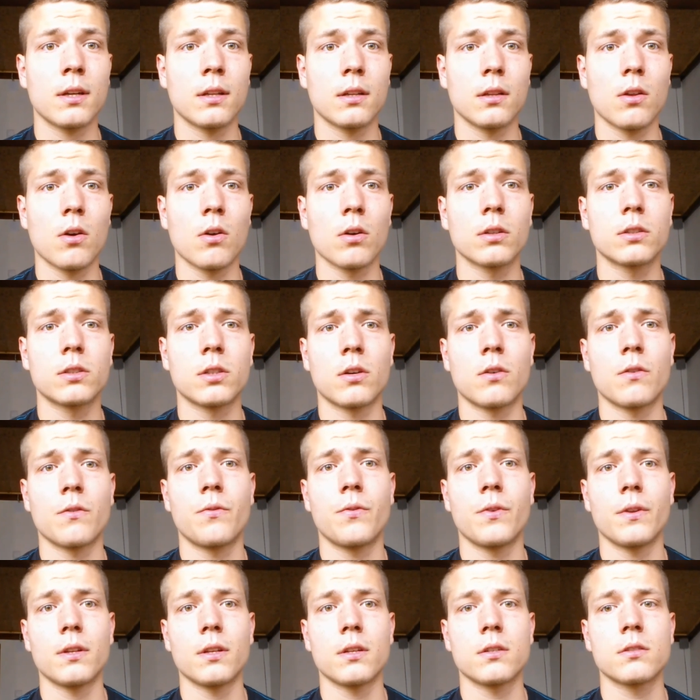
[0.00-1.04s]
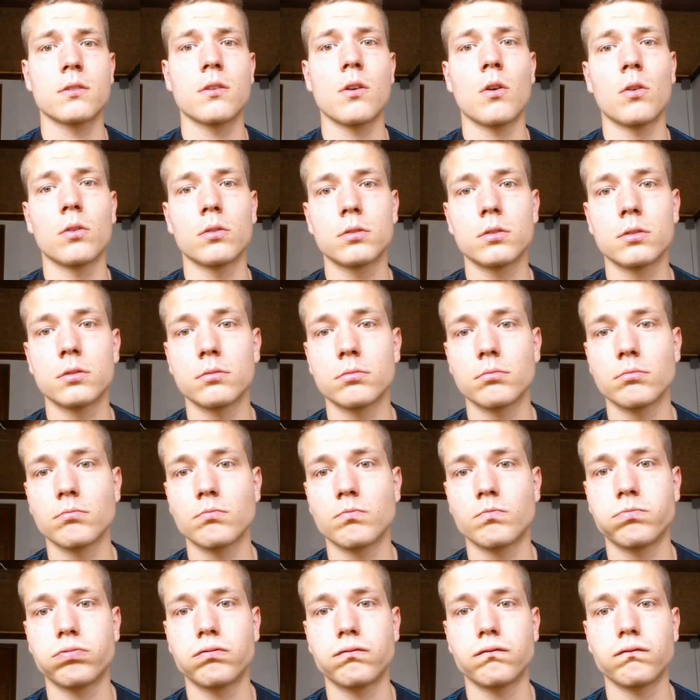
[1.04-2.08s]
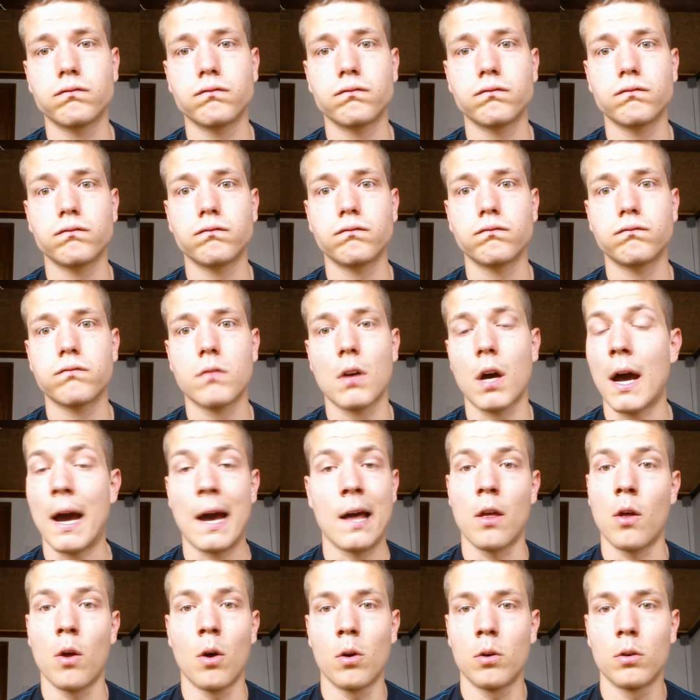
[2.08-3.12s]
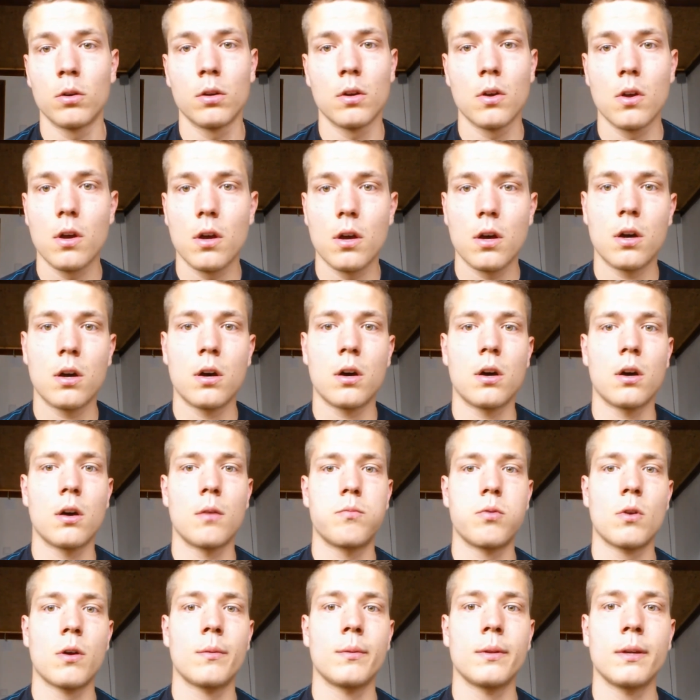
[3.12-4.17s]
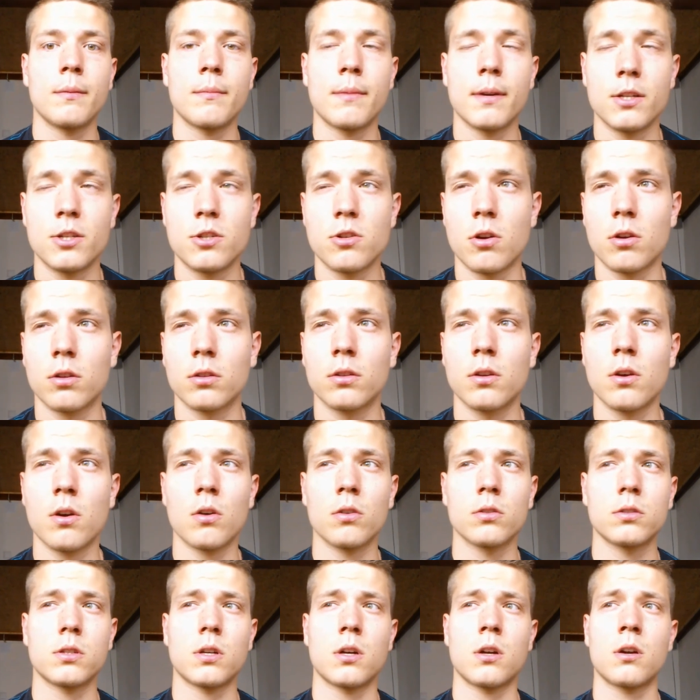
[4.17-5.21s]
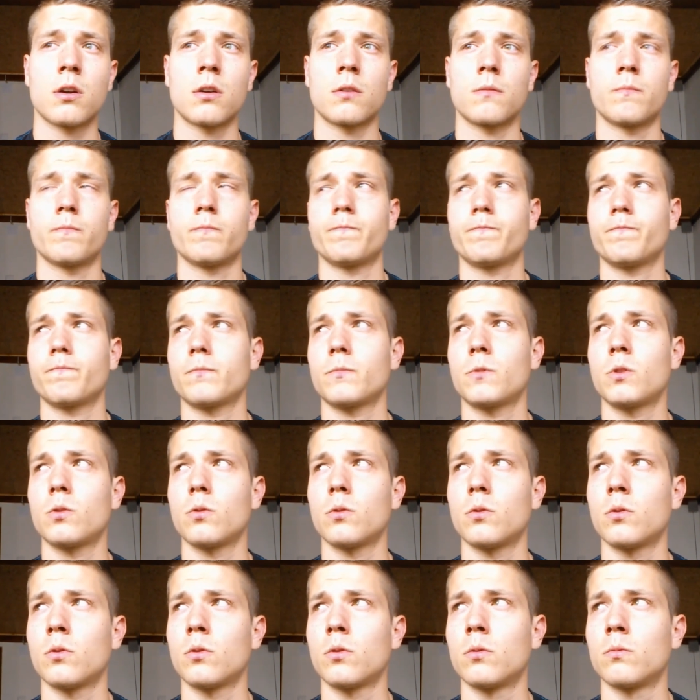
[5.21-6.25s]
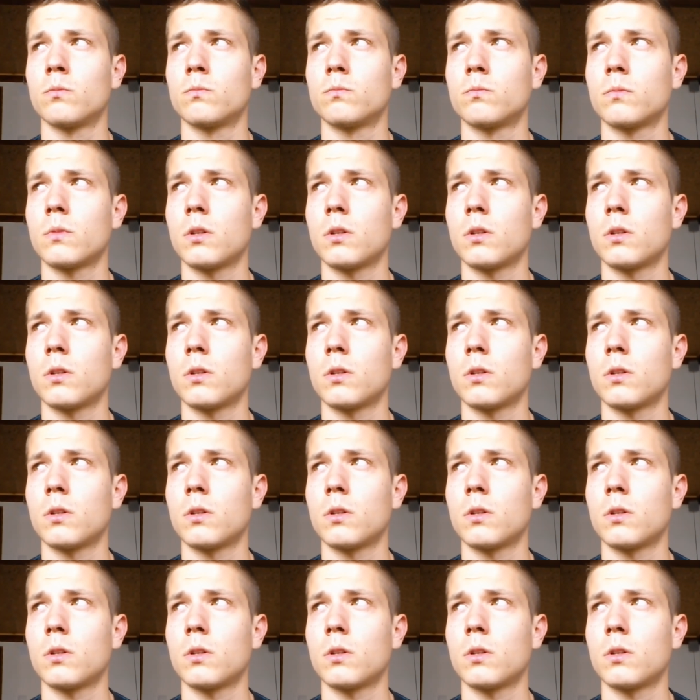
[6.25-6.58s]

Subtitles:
and long-term fitness goals? I don't know. Probably my short goals are to